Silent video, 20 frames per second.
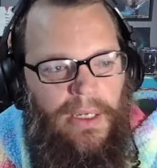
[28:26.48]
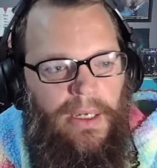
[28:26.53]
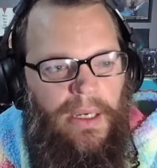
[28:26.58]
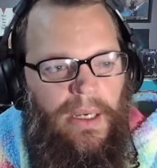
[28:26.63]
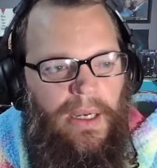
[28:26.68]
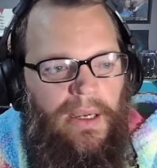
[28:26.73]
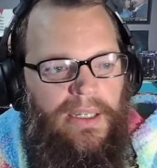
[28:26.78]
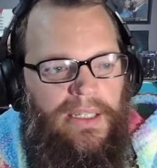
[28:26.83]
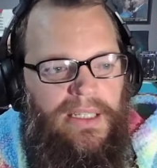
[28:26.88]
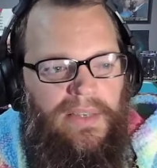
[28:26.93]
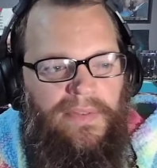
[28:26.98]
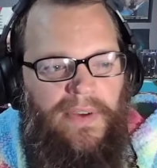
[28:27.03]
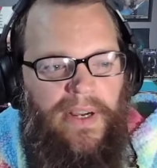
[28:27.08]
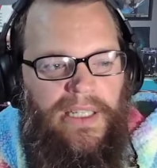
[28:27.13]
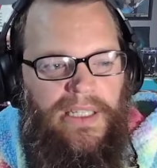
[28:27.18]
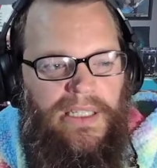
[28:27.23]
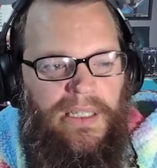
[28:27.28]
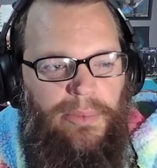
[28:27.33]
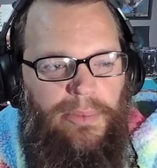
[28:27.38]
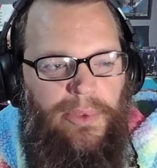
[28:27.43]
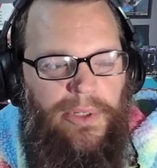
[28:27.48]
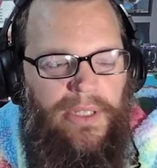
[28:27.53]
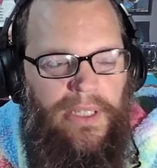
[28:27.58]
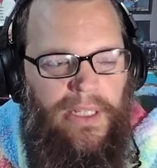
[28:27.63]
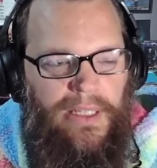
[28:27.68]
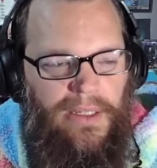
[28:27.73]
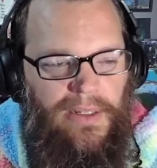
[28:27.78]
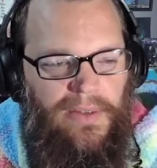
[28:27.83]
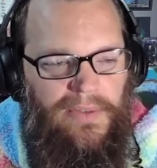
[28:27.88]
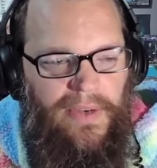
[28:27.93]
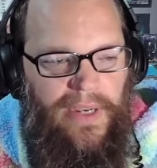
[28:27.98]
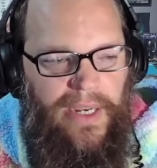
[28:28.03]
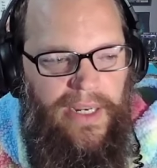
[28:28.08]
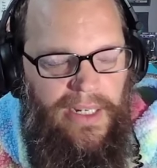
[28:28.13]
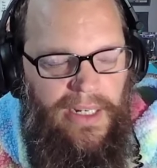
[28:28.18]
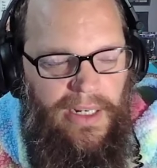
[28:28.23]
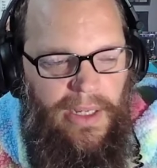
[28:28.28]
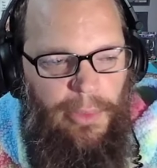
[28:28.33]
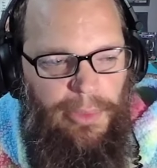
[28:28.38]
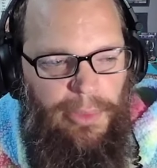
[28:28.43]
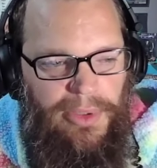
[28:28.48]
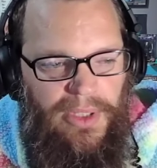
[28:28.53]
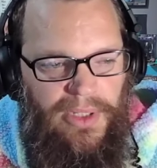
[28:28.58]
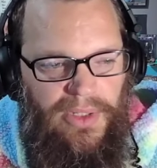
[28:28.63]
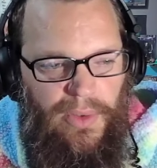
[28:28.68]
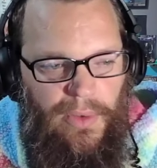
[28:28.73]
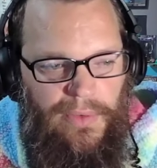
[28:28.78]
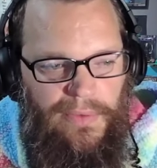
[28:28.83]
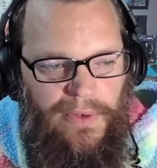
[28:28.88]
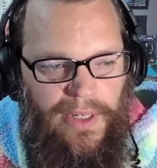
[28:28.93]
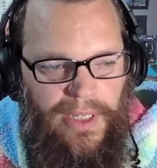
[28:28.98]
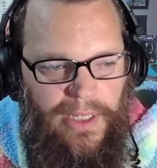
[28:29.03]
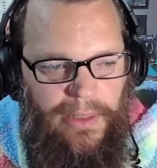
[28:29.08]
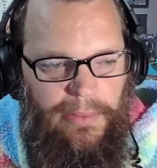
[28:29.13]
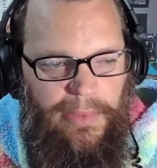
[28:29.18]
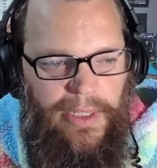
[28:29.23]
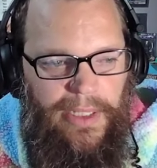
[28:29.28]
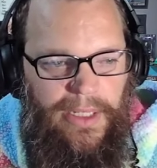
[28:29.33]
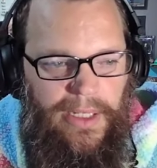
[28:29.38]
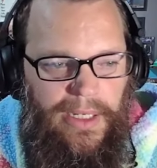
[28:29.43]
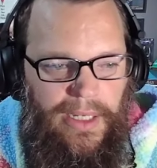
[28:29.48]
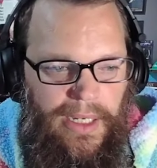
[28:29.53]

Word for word: uh, he said finding someone that looked fine and opened the door for him.